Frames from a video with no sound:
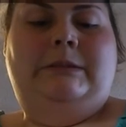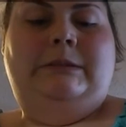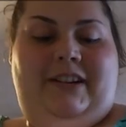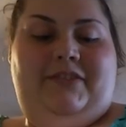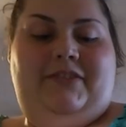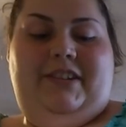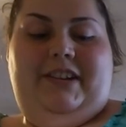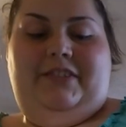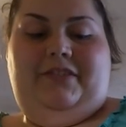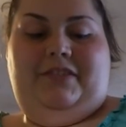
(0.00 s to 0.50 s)

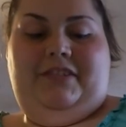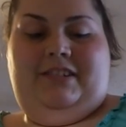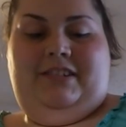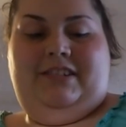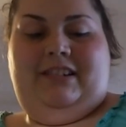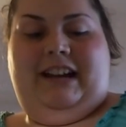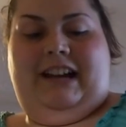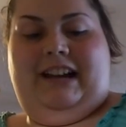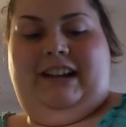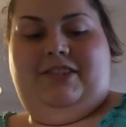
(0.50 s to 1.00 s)
I've
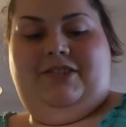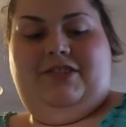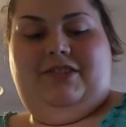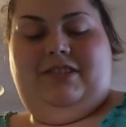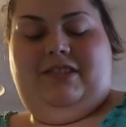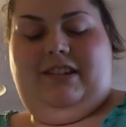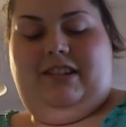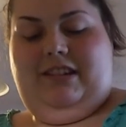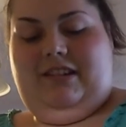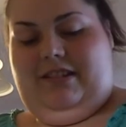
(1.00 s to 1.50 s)
never
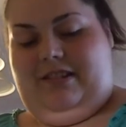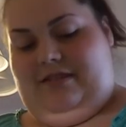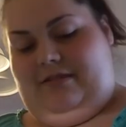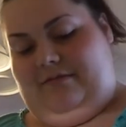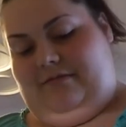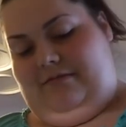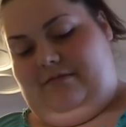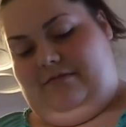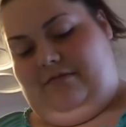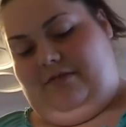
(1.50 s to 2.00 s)
actually
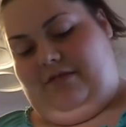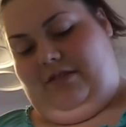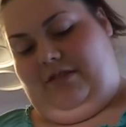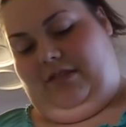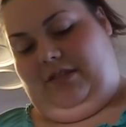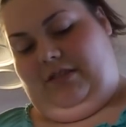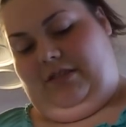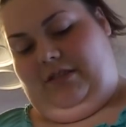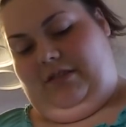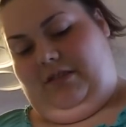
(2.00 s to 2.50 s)

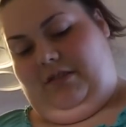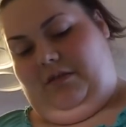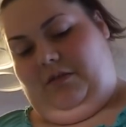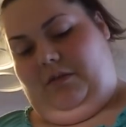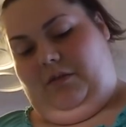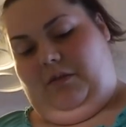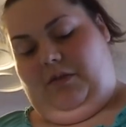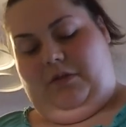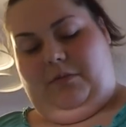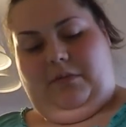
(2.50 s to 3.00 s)
cooked
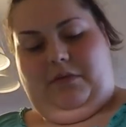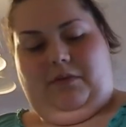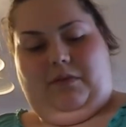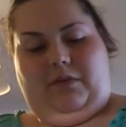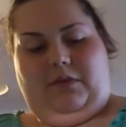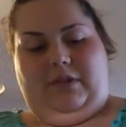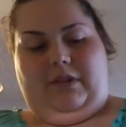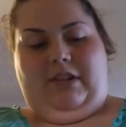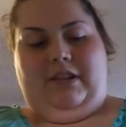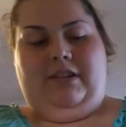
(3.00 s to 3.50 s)
tofu
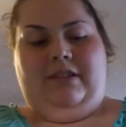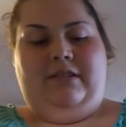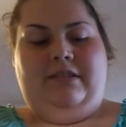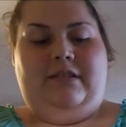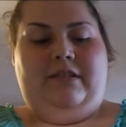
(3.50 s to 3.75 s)
before.